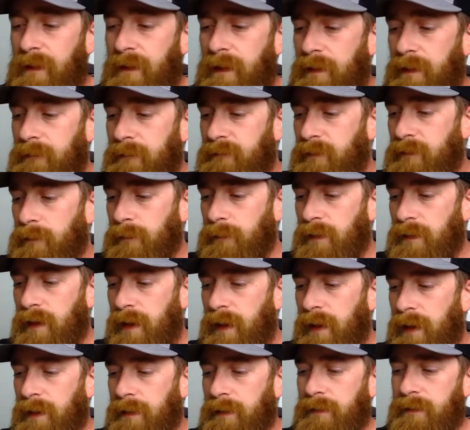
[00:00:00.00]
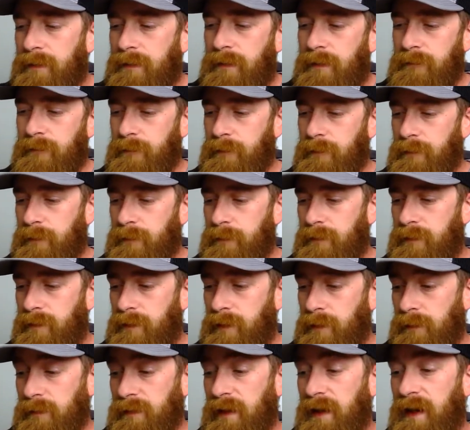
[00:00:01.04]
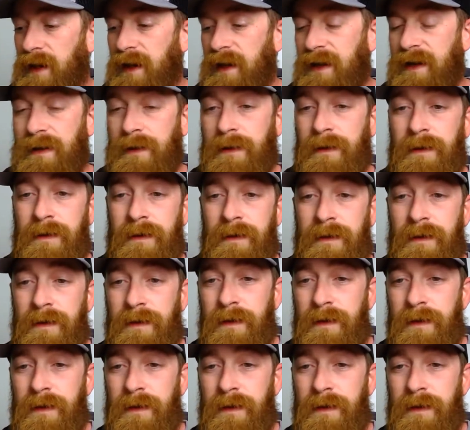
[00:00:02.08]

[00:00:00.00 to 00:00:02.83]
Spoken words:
of the rod, of your line